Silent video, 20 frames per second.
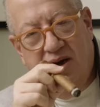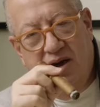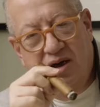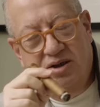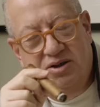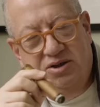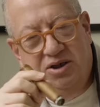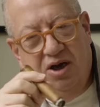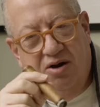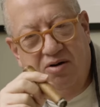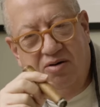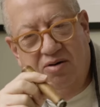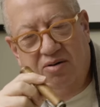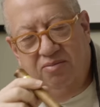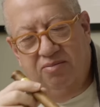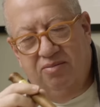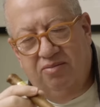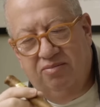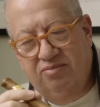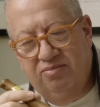
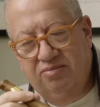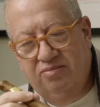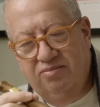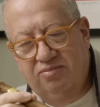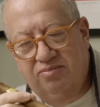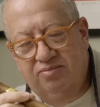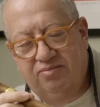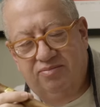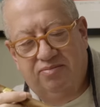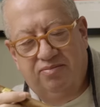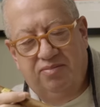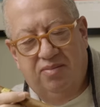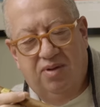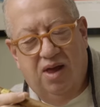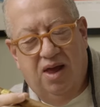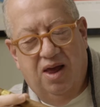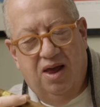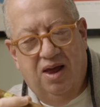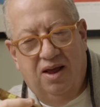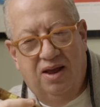So,
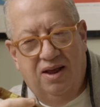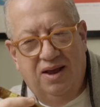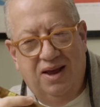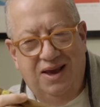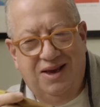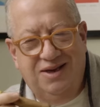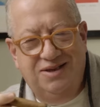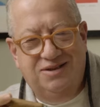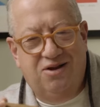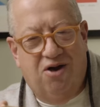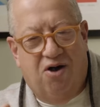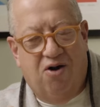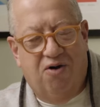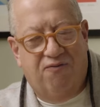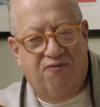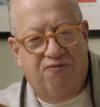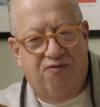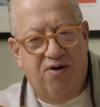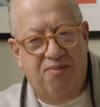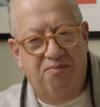he's not a
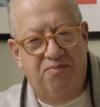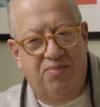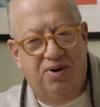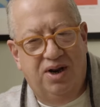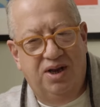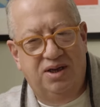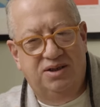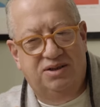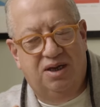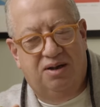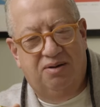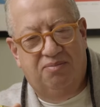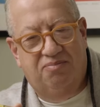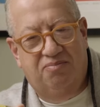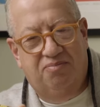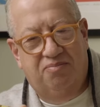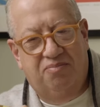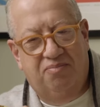friend, but he's an